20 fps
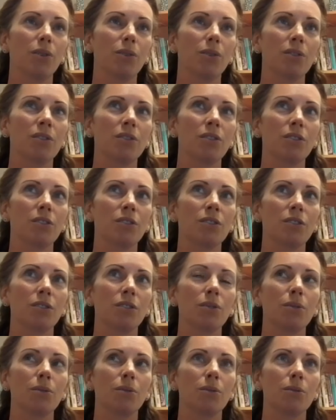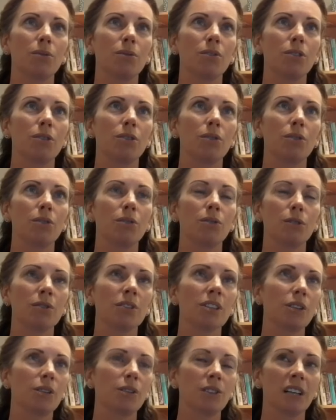does
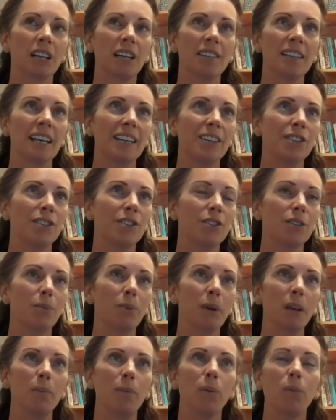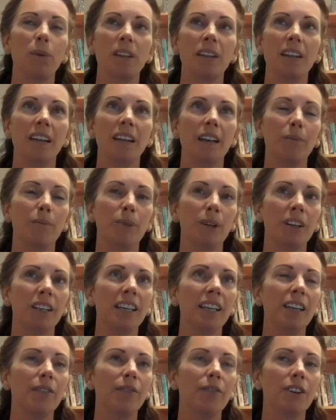the organization, do the people within it
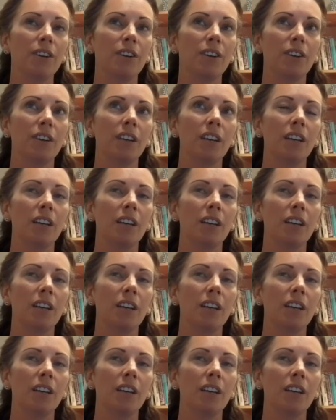believe that